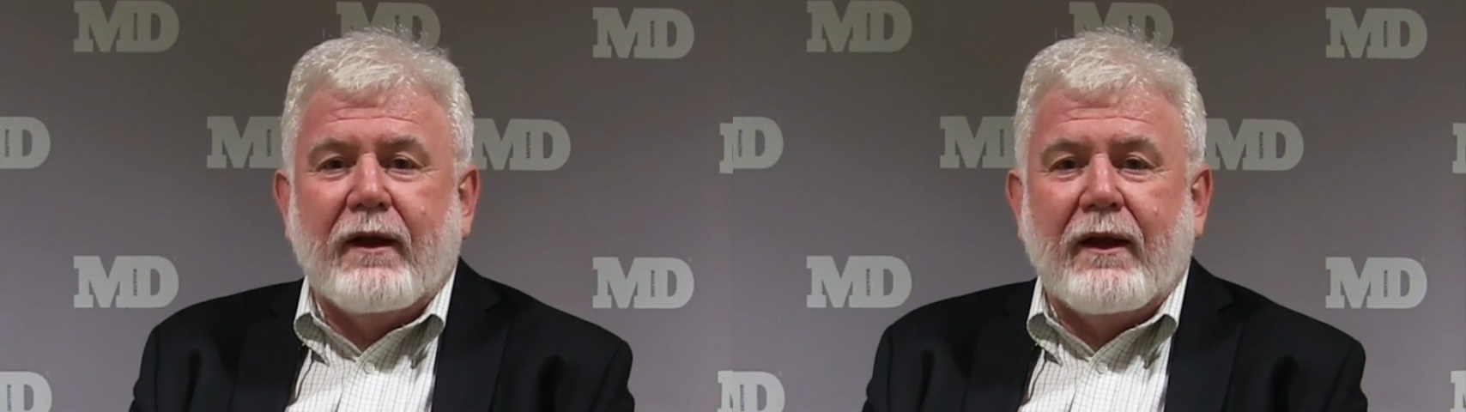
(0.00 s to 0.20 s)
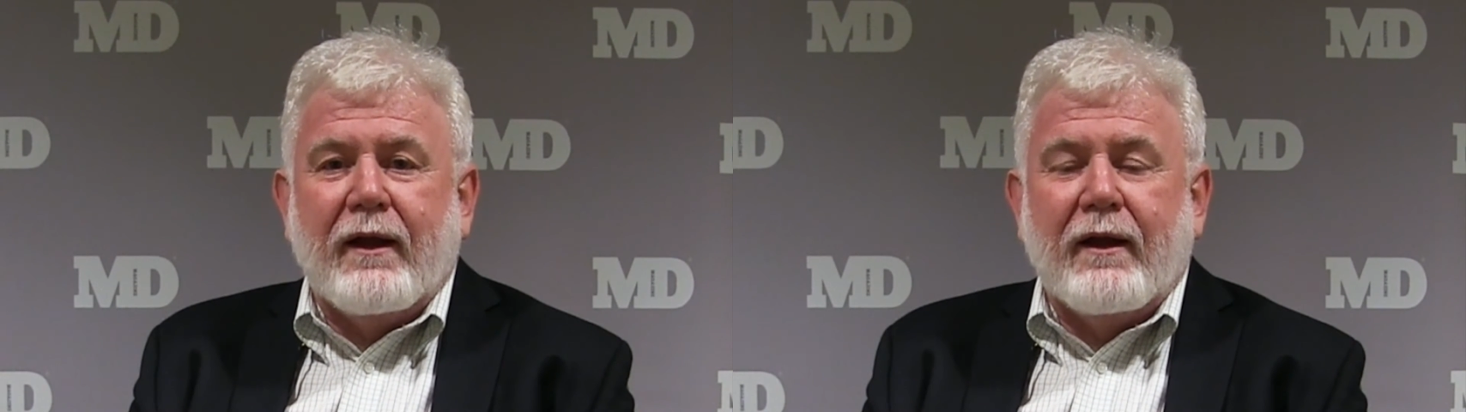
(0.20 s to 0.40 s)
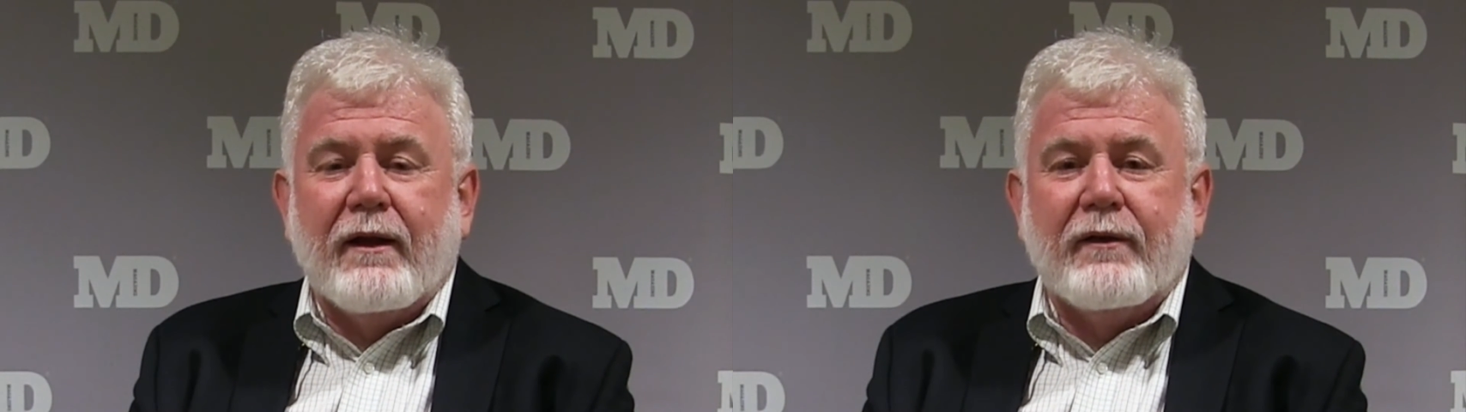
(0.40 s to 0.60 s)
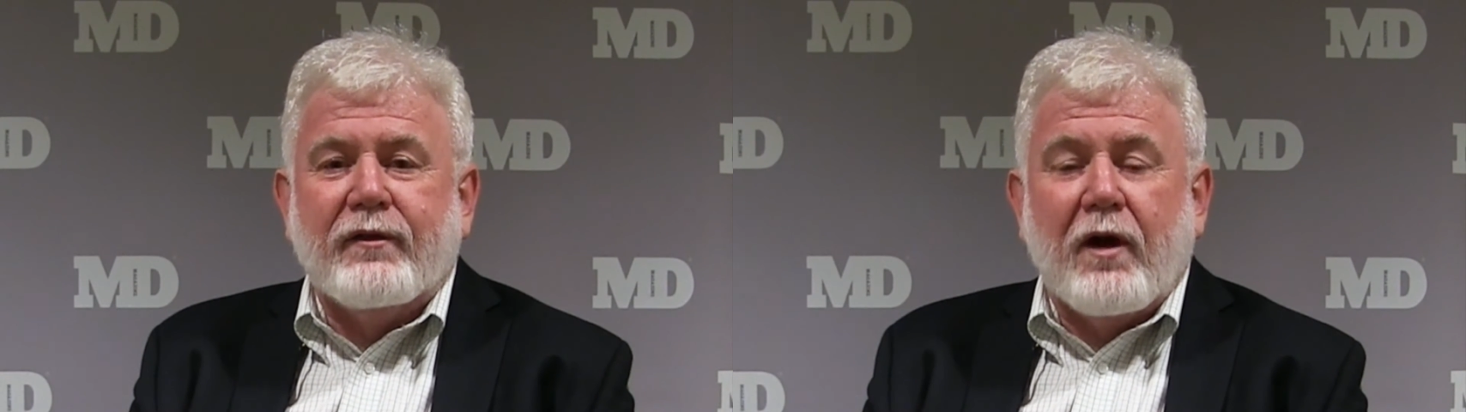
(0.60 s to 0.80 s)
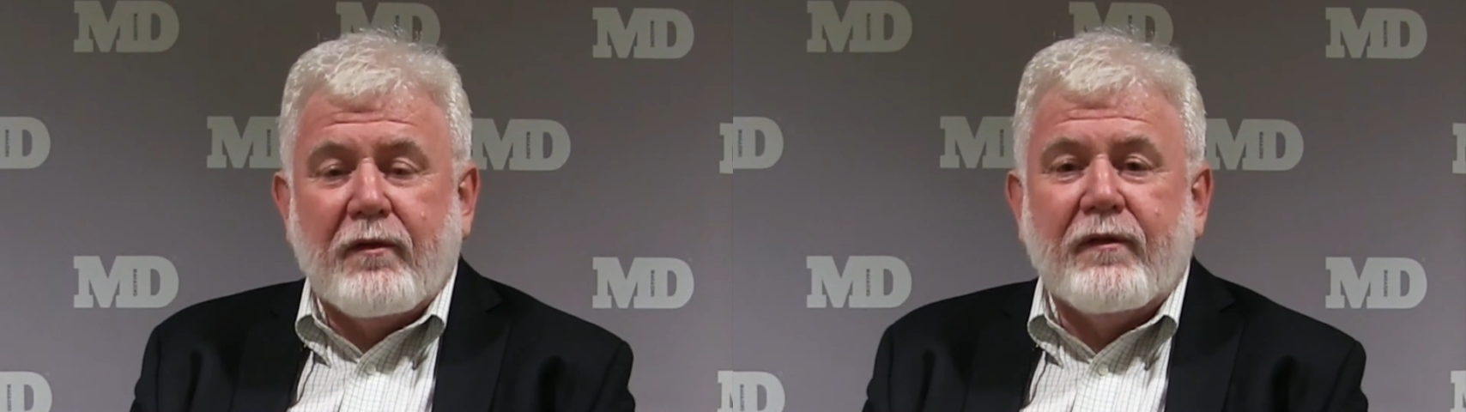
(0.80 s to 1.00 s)
uh,
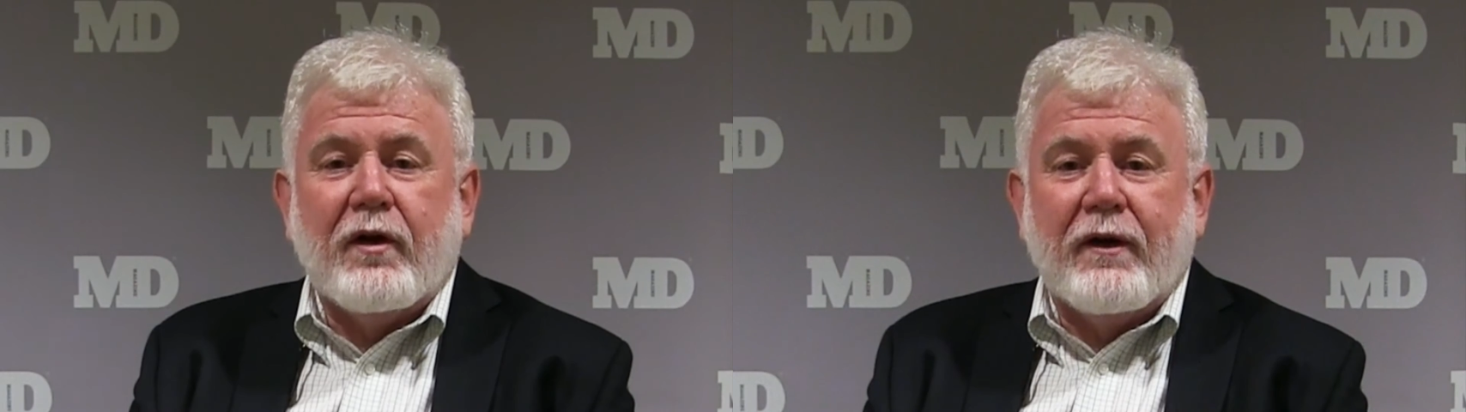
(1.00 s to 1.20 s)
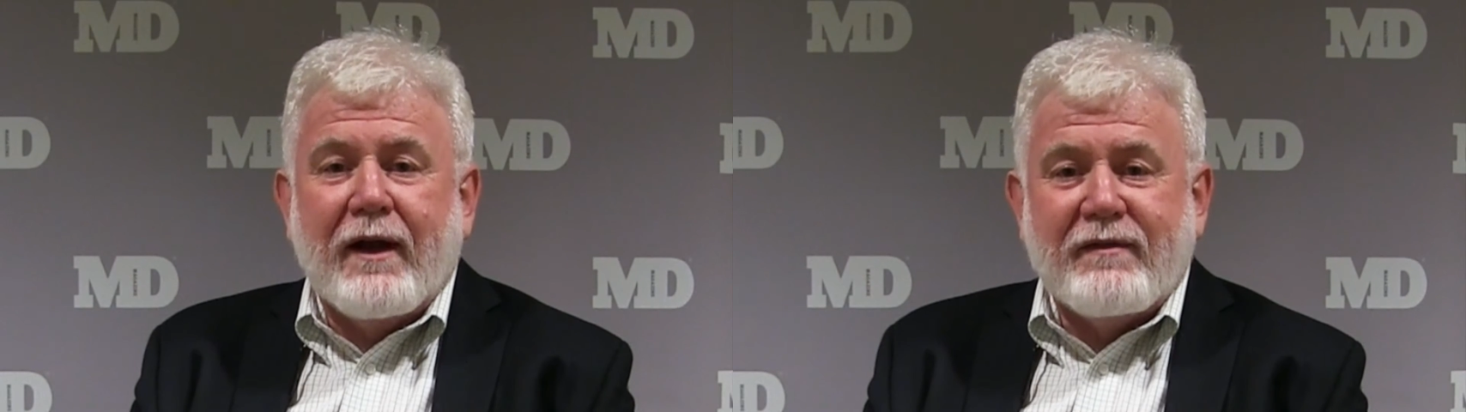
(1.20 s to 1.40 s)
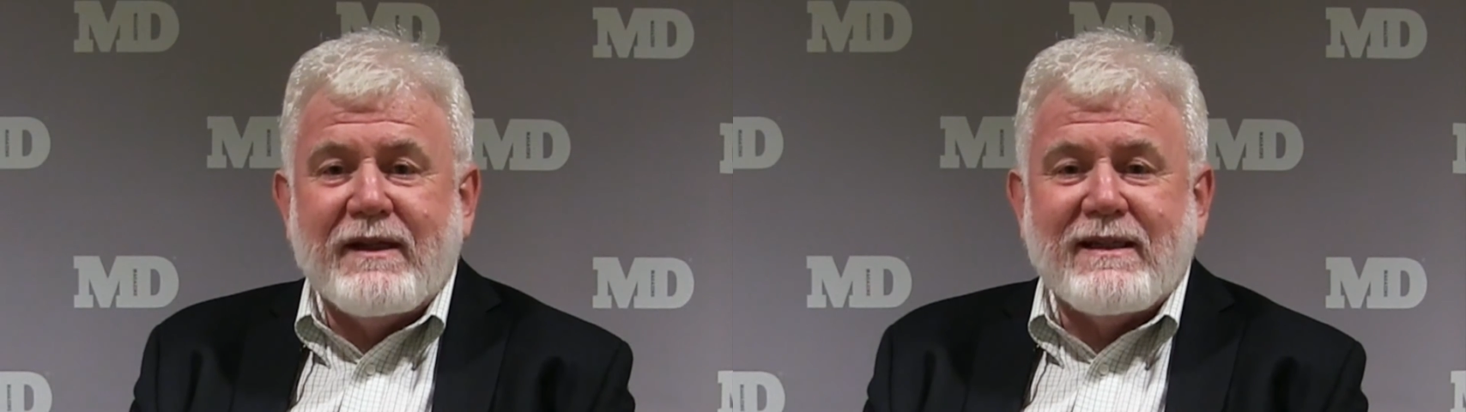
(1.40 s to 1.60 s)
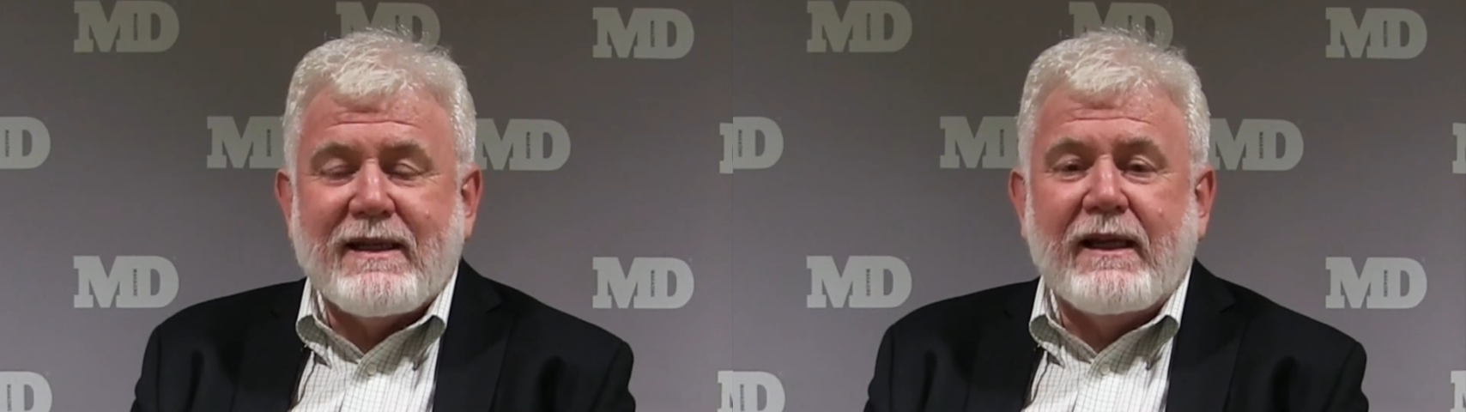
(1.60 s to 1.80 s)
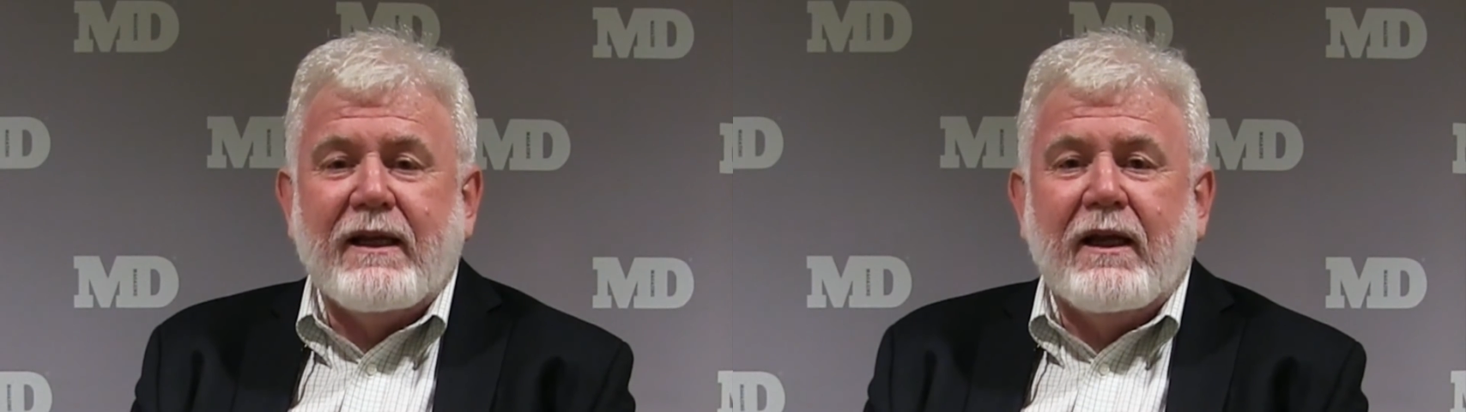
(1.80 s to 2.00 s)
tenofovir and
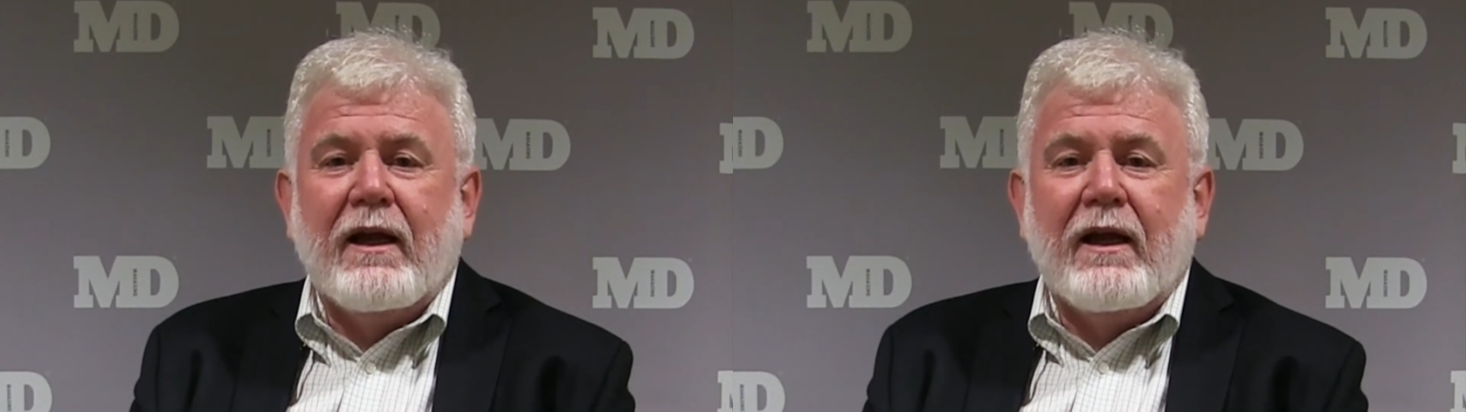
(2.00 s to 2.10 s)
FTC